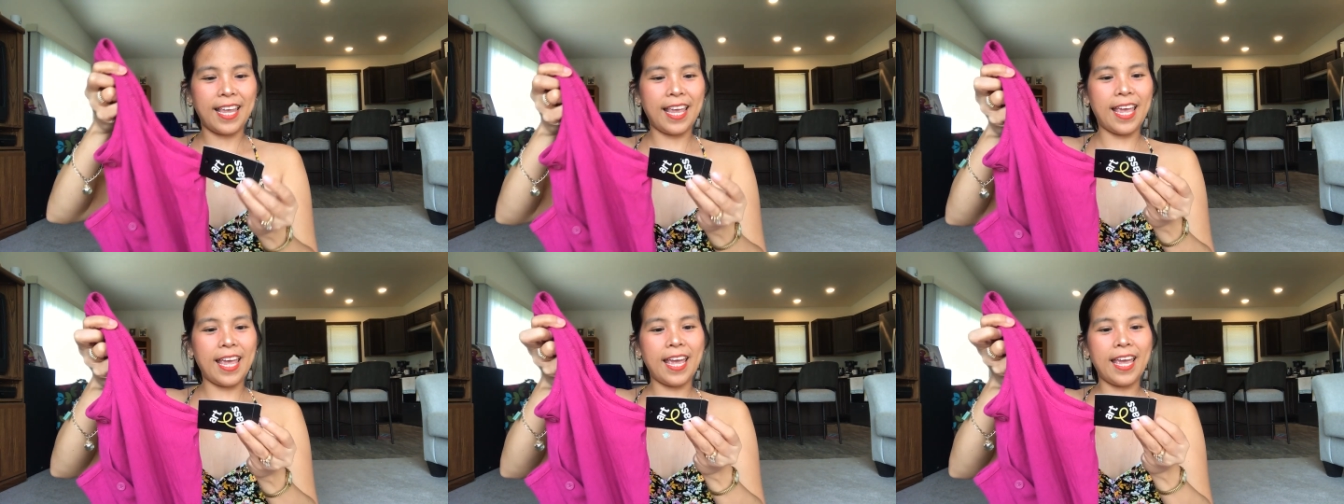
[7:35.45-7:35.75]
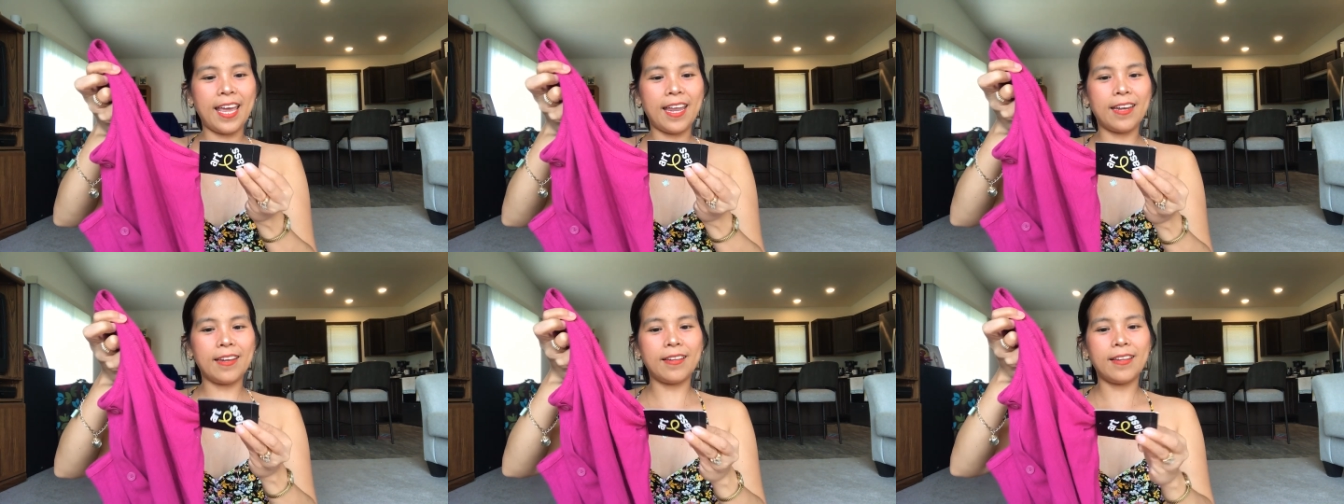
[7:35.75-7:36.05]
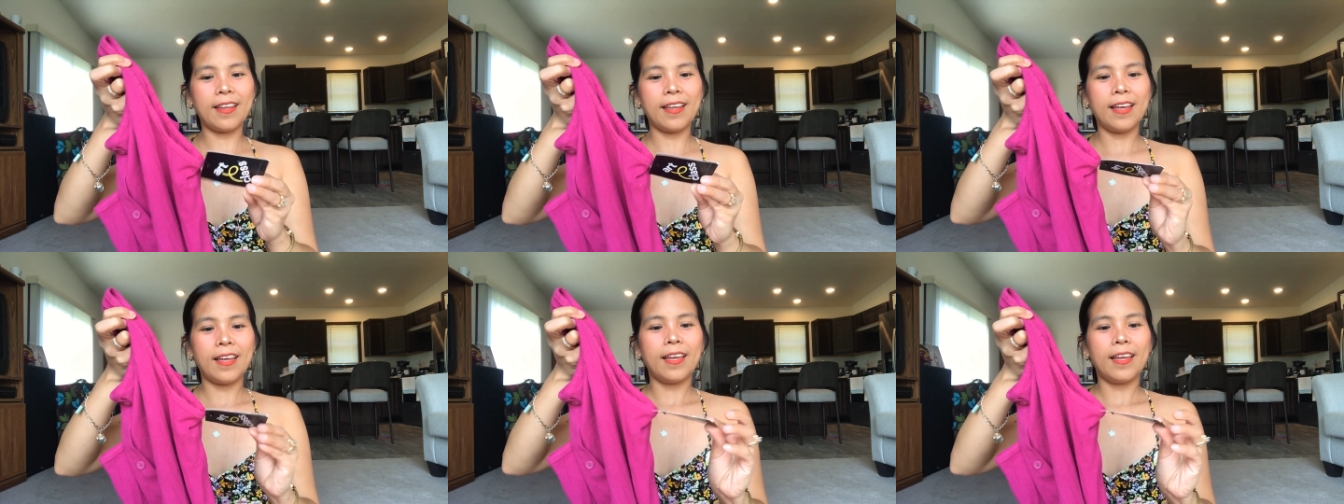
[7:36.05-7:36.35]

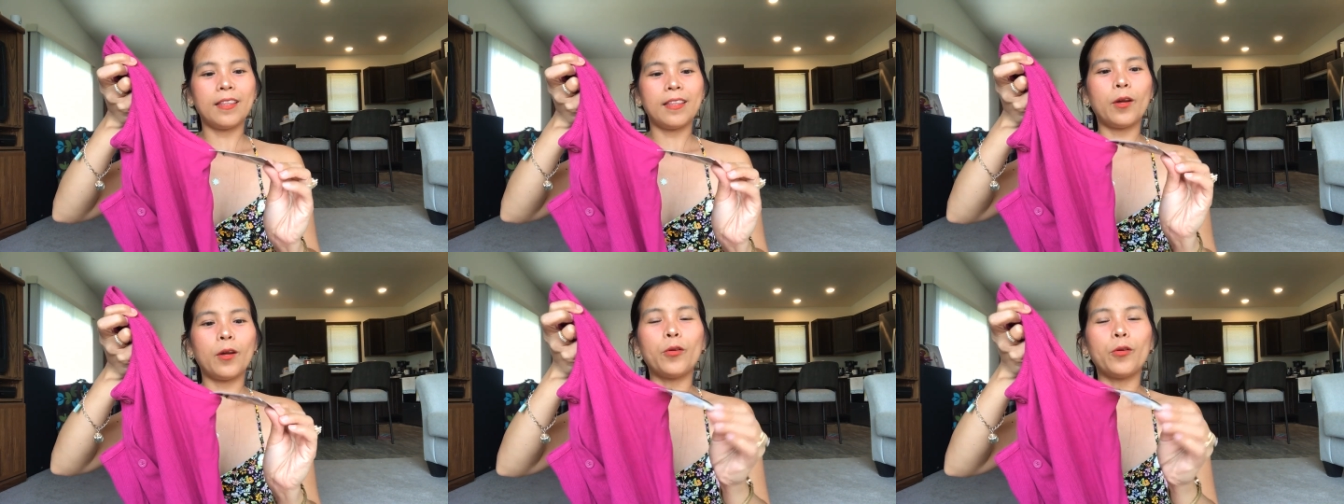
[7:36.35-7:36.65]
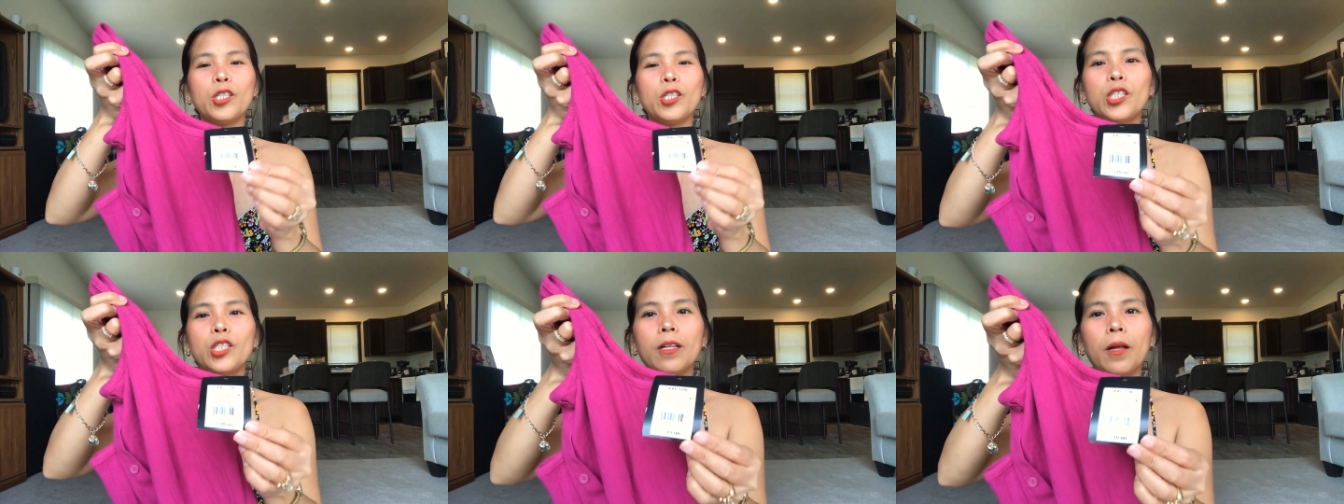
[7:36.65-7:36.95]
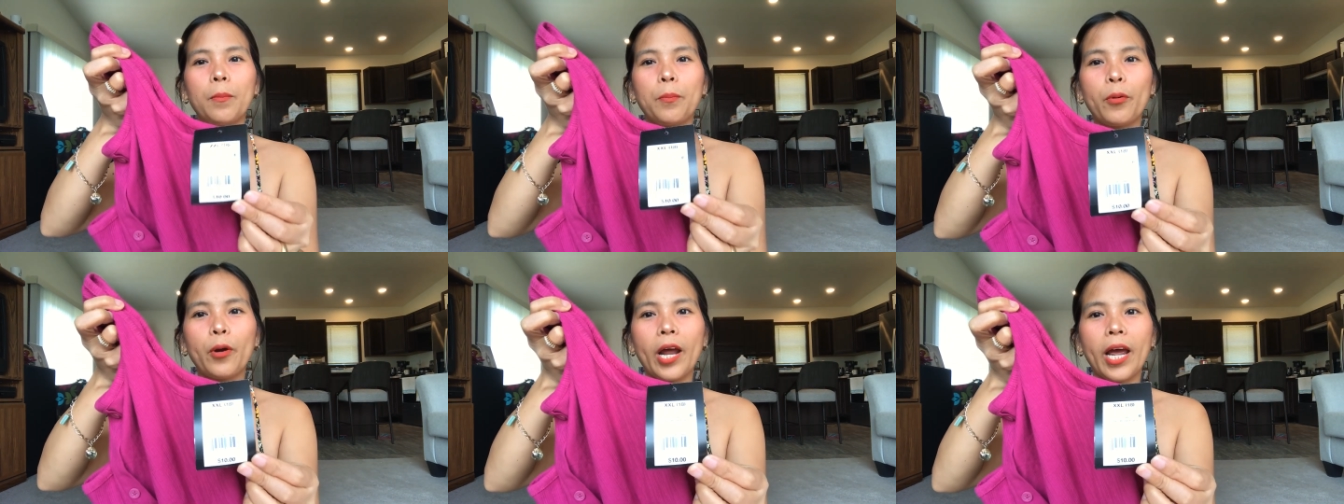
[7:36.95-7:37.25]
And the
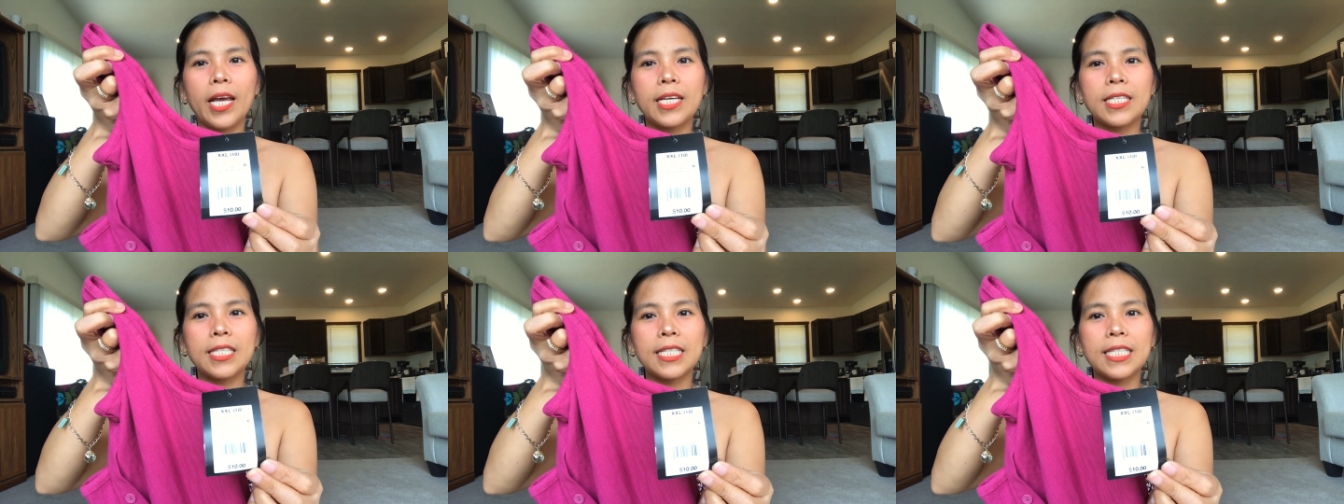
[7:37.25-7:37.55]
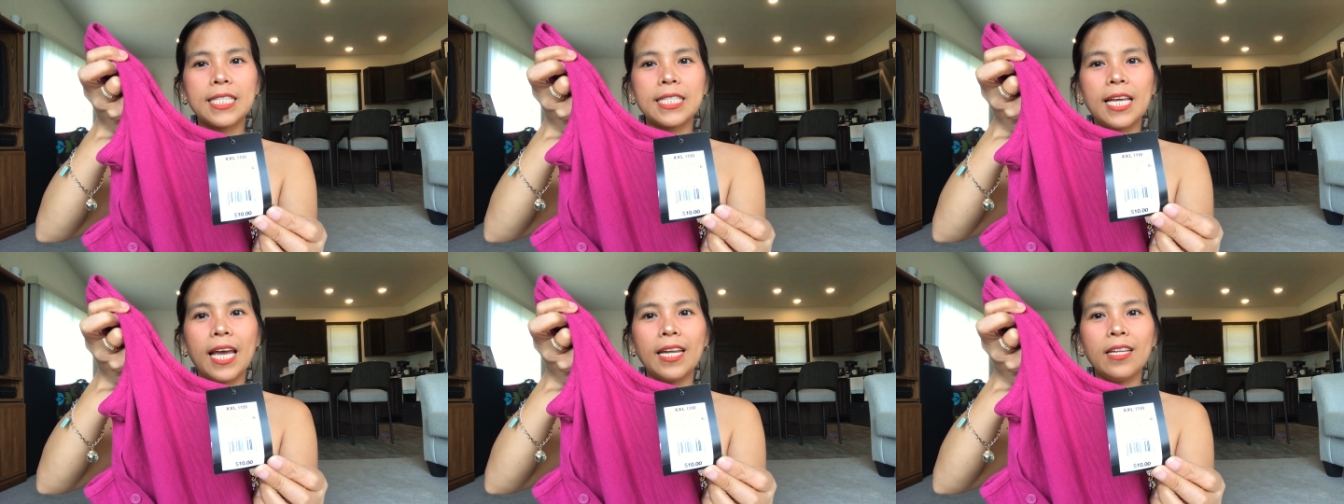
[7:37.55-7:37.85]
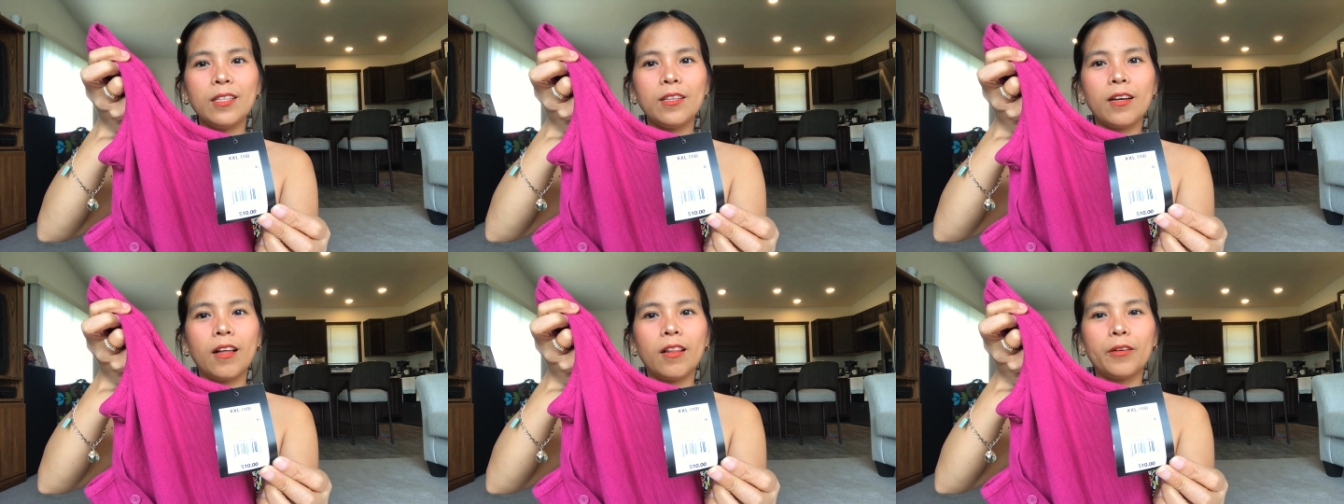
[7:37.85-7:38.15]
original price is
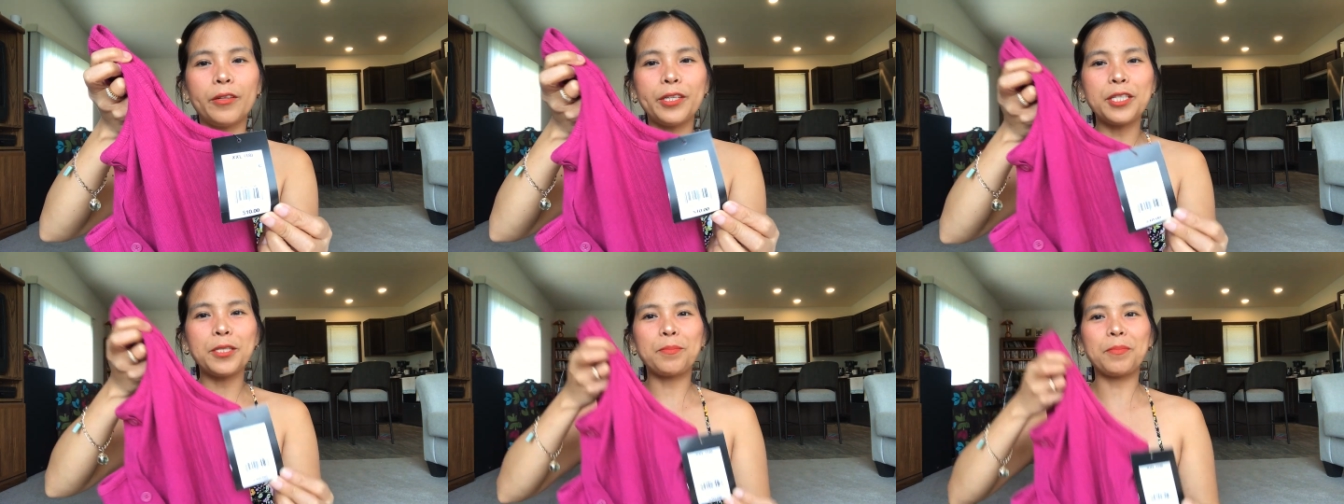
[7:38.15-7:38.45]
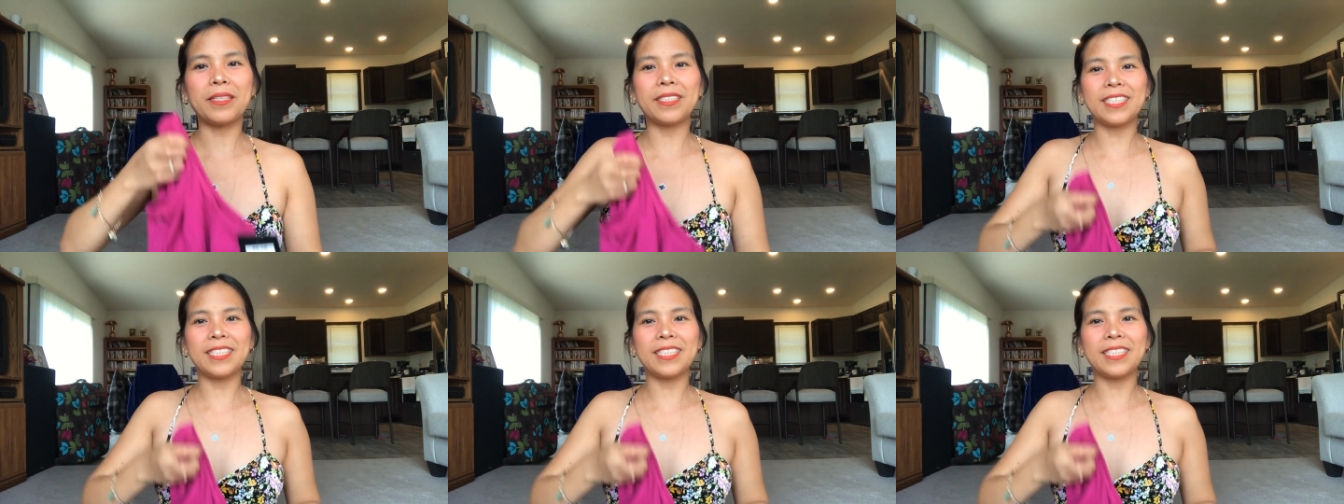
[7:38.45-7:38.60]
ten dollars,